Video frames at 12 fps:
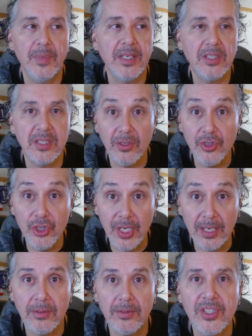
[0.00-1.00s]
just the
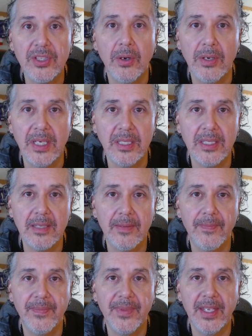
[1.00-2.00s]
general stories
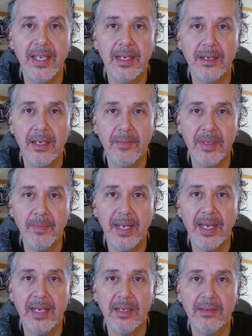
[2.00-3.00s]
that are coming
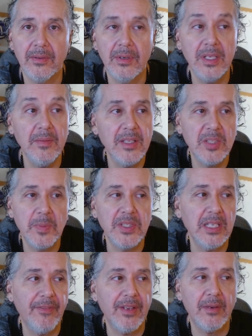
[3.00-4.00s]
back, or even the
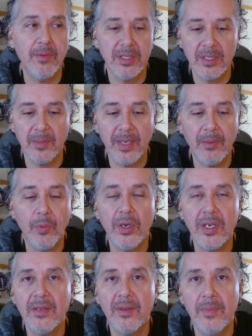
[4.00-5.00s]
specific ones about
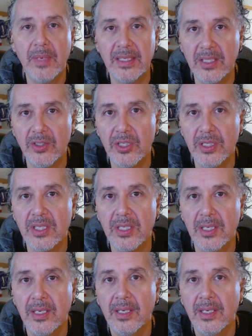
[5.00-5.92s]
what are the messages